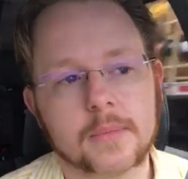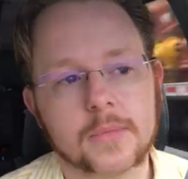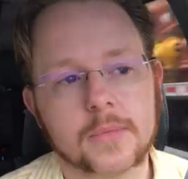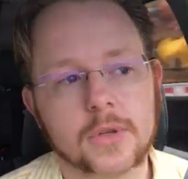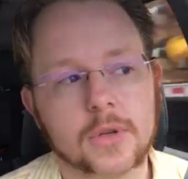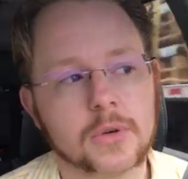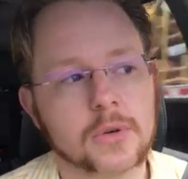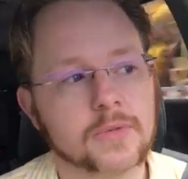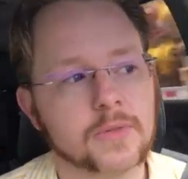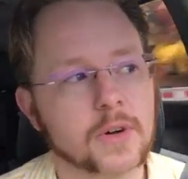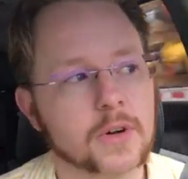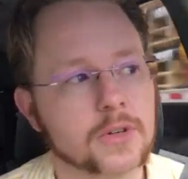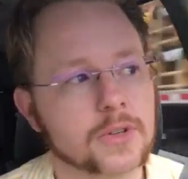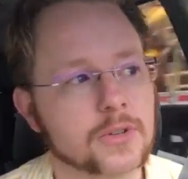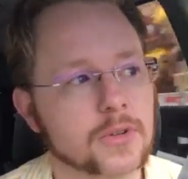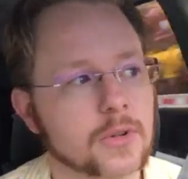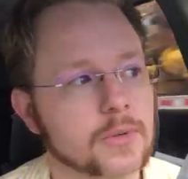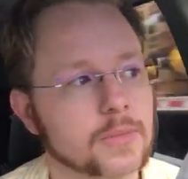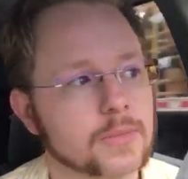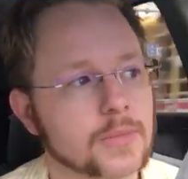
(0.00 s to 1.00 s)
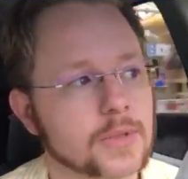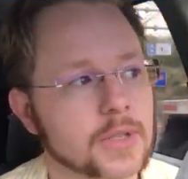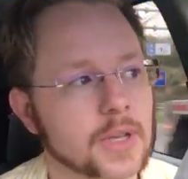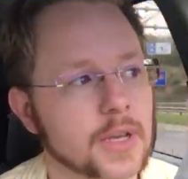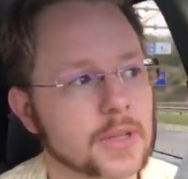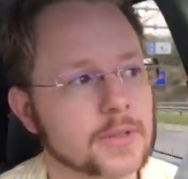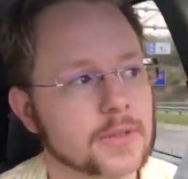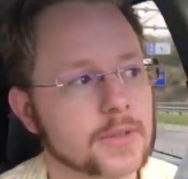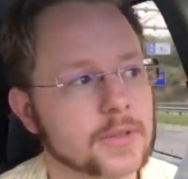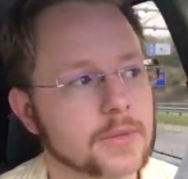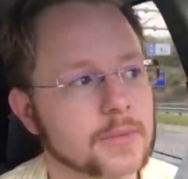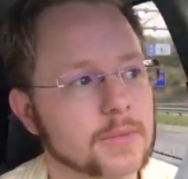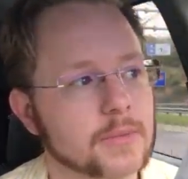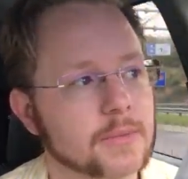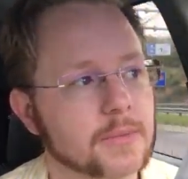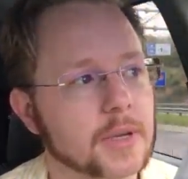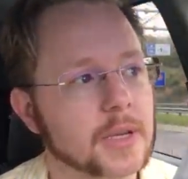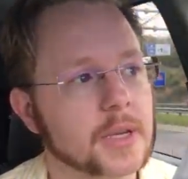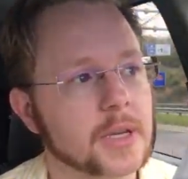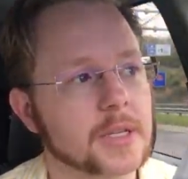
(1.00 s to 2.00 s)
universal sense,
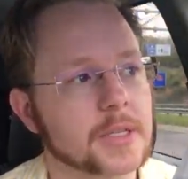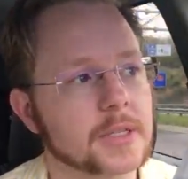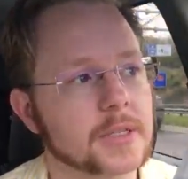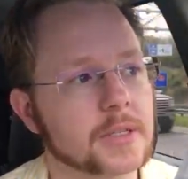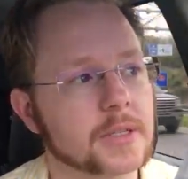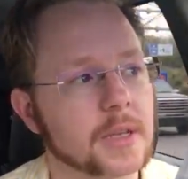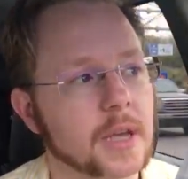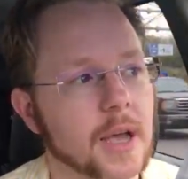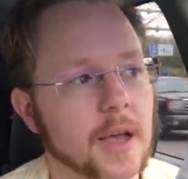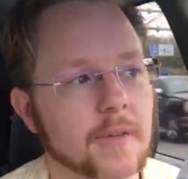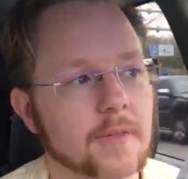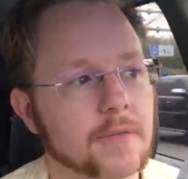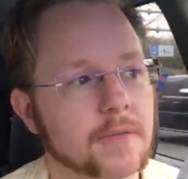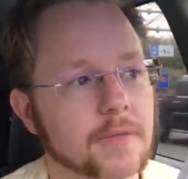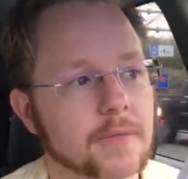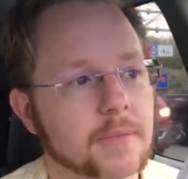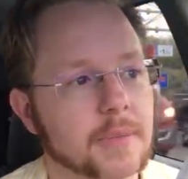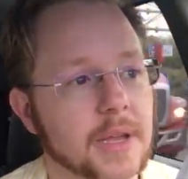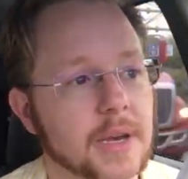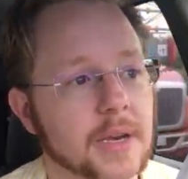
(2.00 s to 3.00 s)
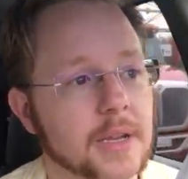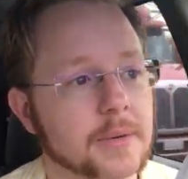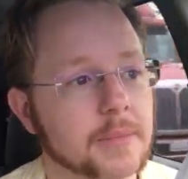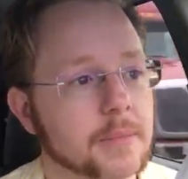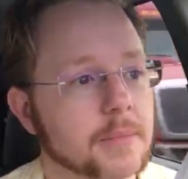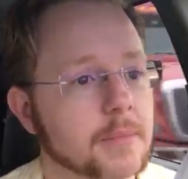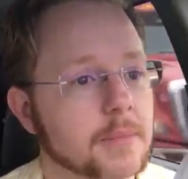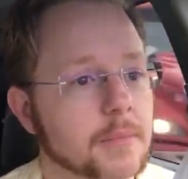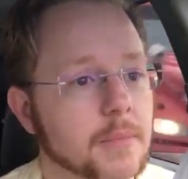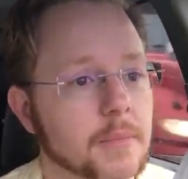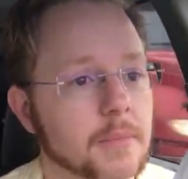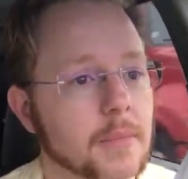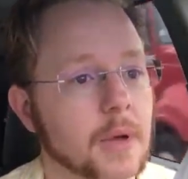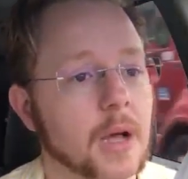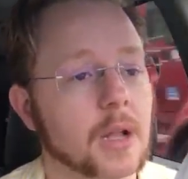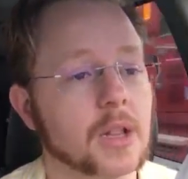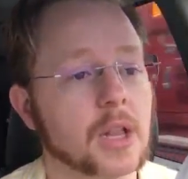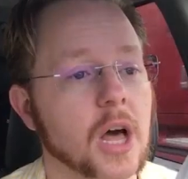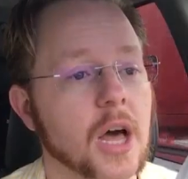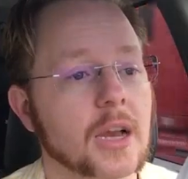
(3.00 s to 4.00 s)
because I've been in
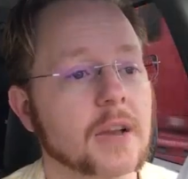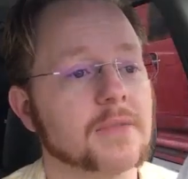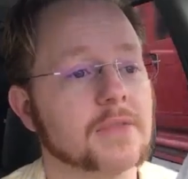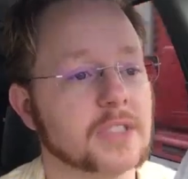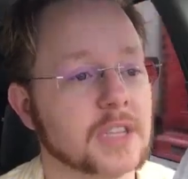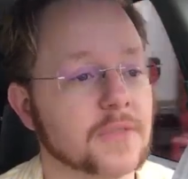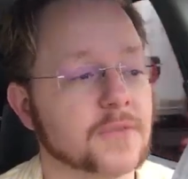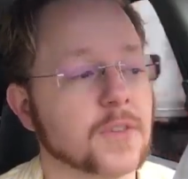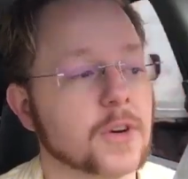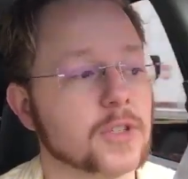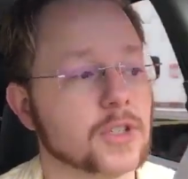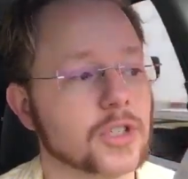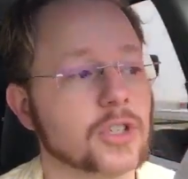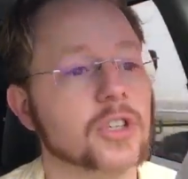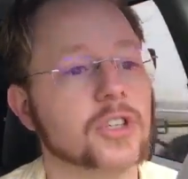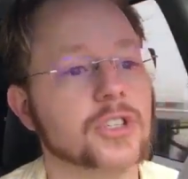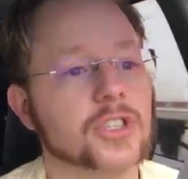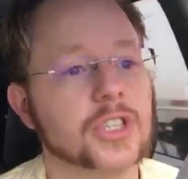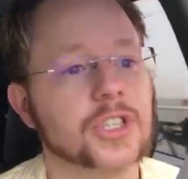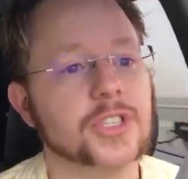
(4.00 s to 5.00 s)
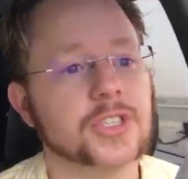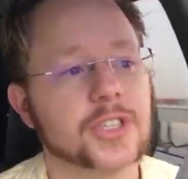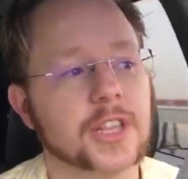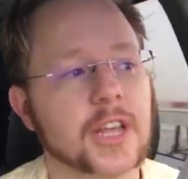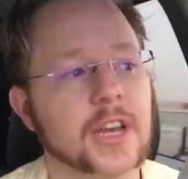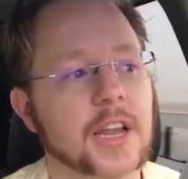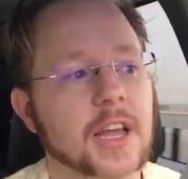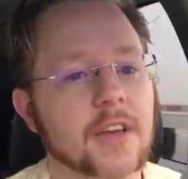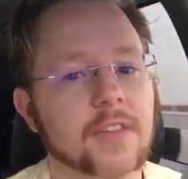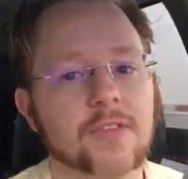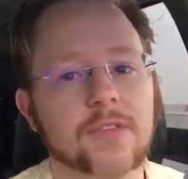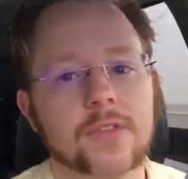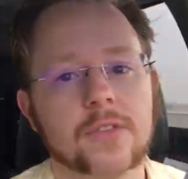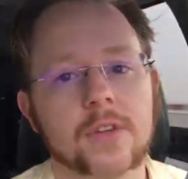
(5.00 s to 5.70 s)
a lot of different churches that have